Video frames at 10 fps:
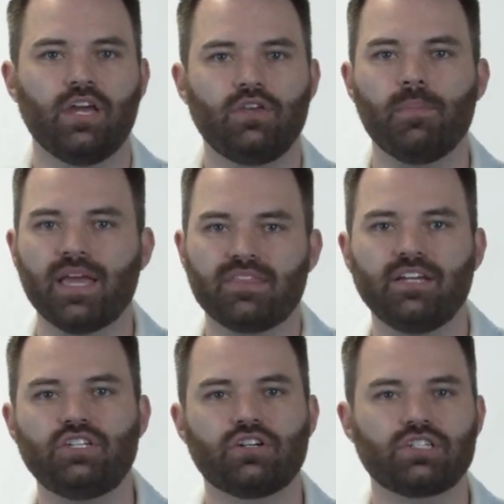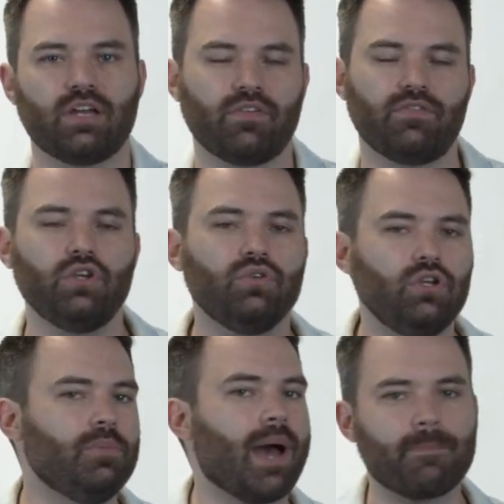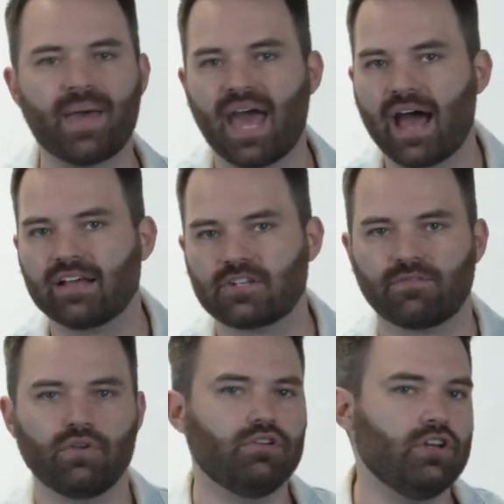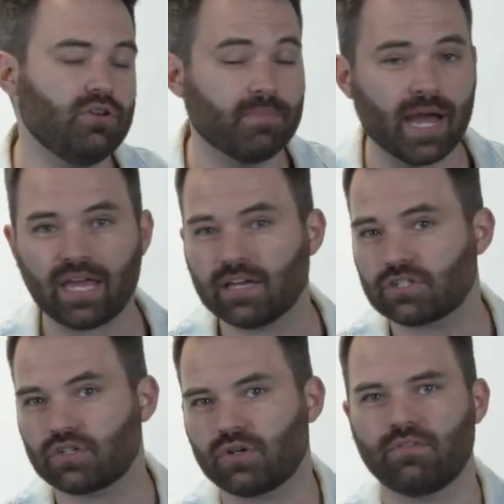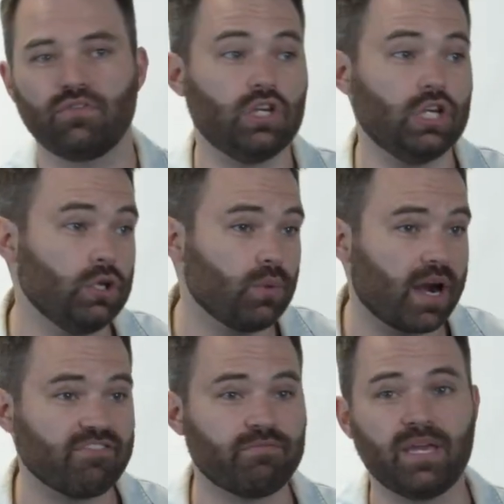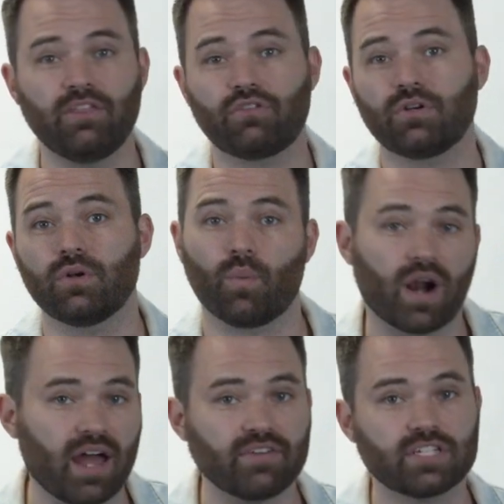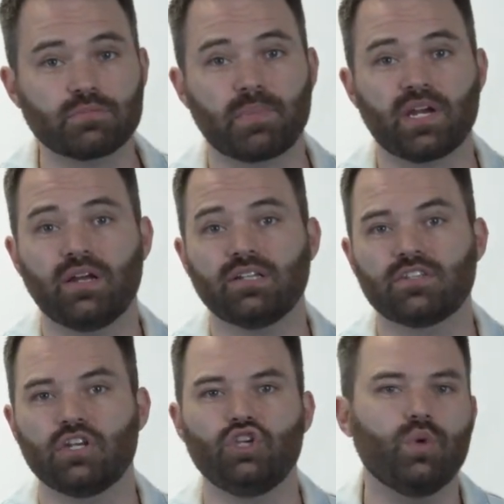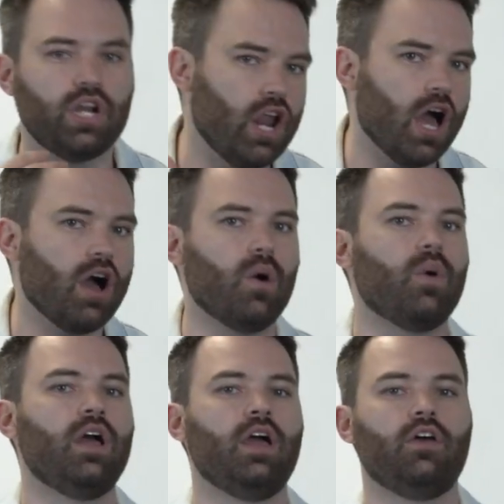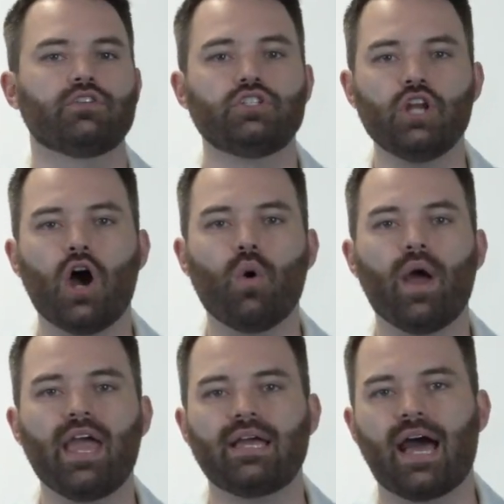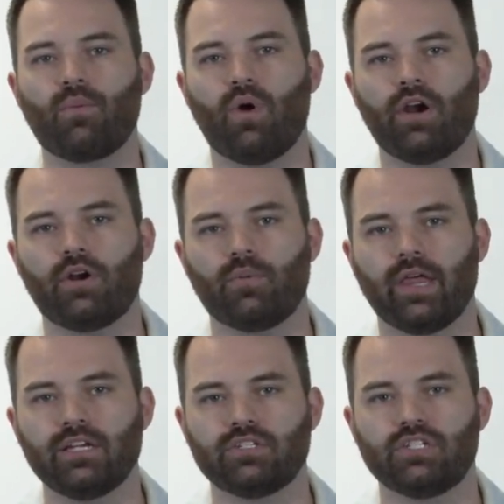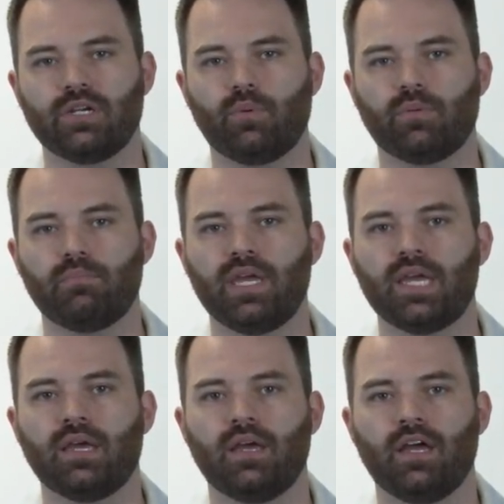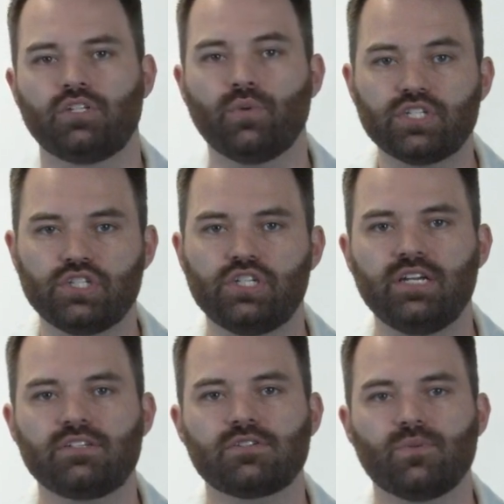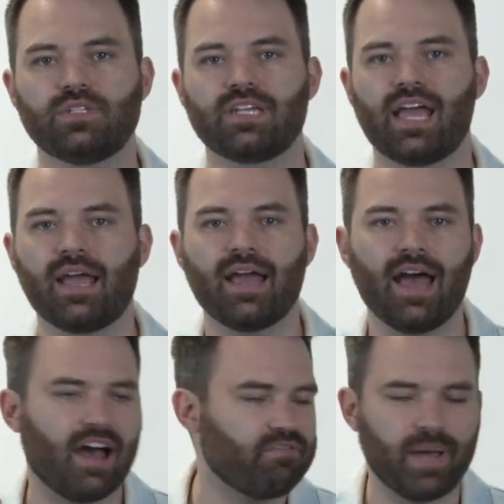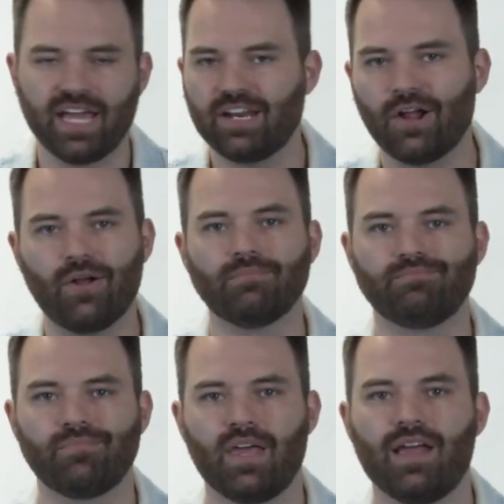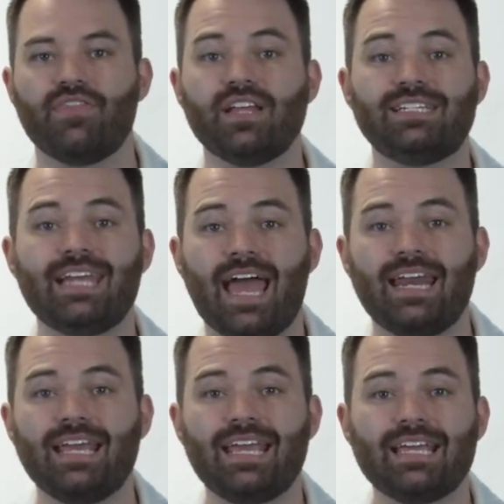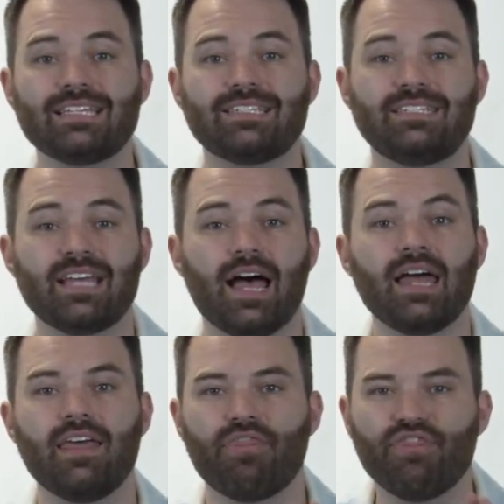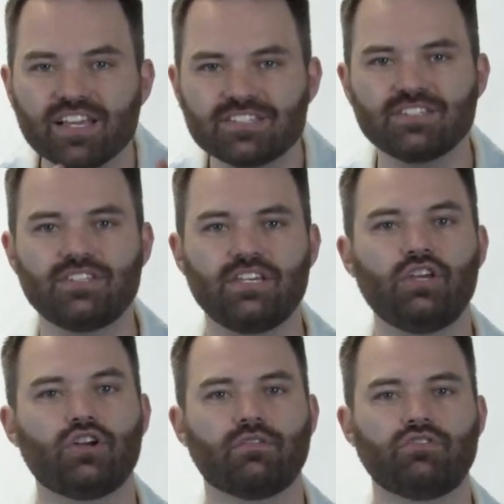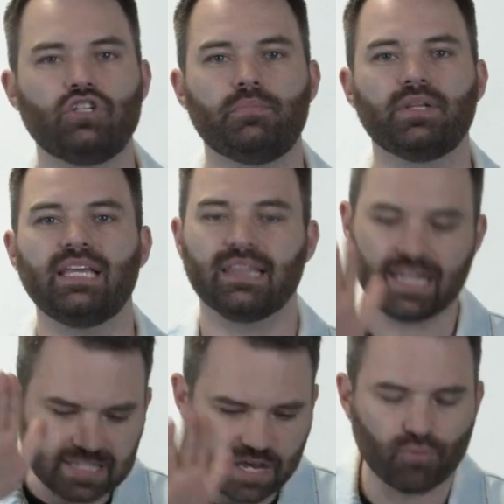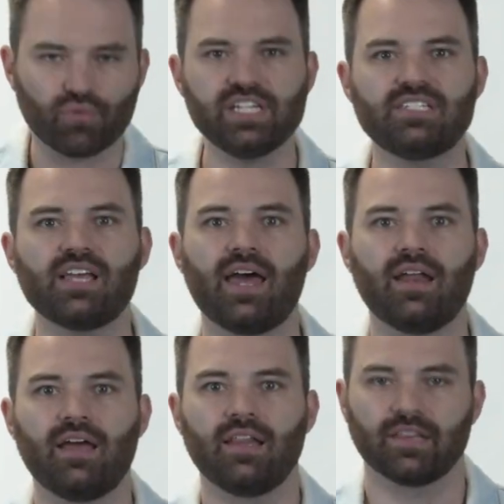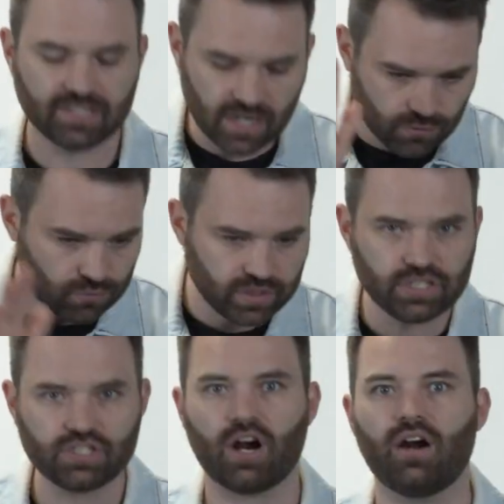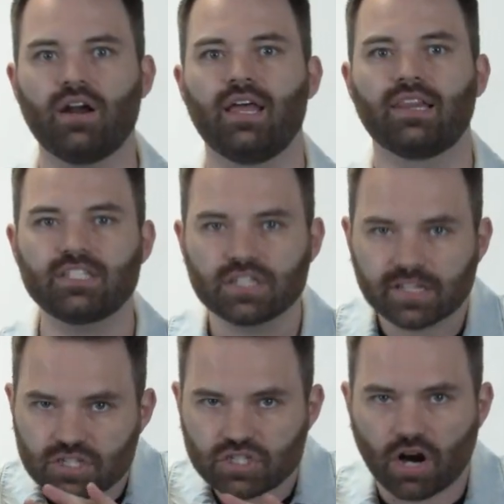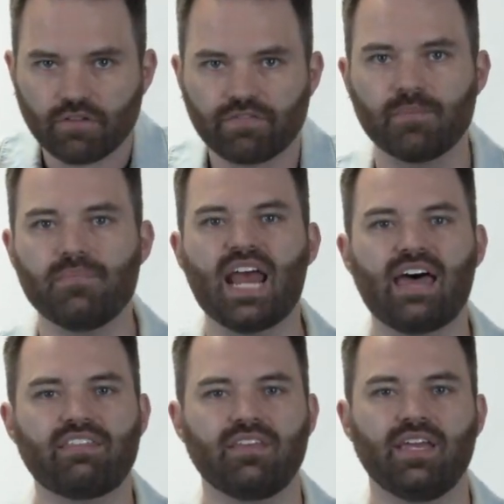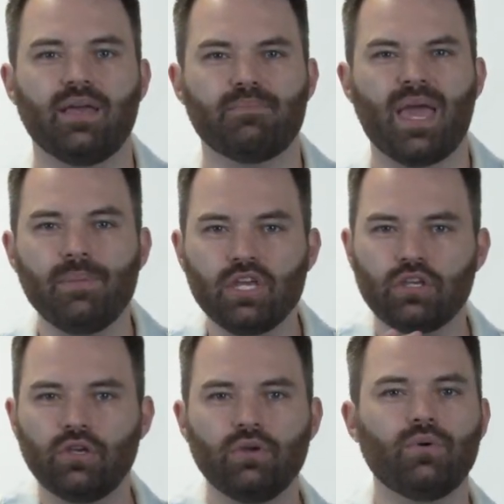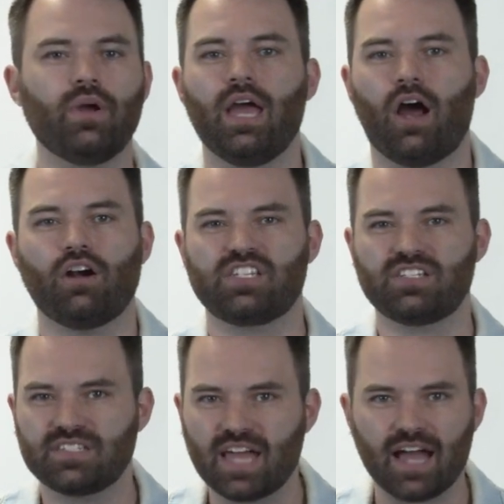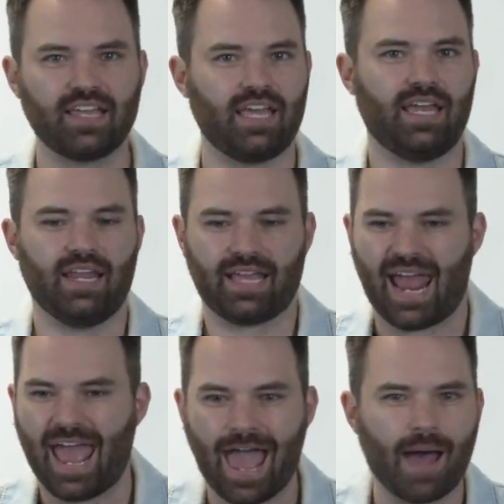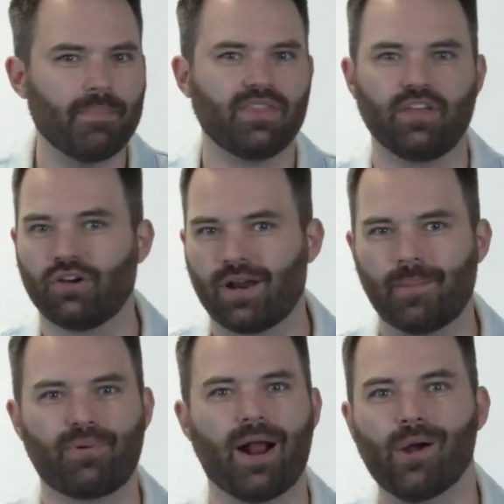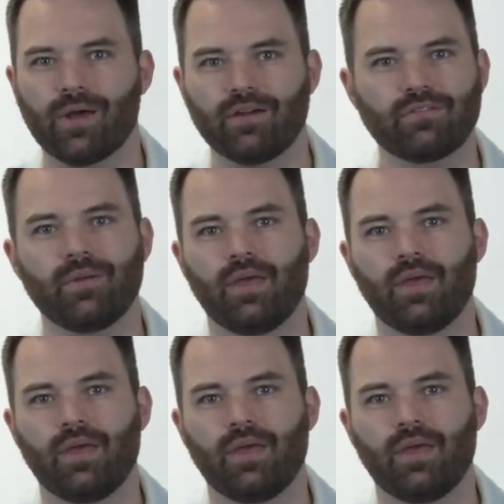You may think to yourself, if you knew my past, if you knew my history, if you knew what I've been through and what I've experienced, then you would know there's no way God wanted a relationship with me. To which Jesus would say, I've paid it all. The debt is done. This is the year of Jubilee. Let's hit reset. Let's hit restart. Let's start from nothing. Maybe you are stuck in like a habit that you're not proud of.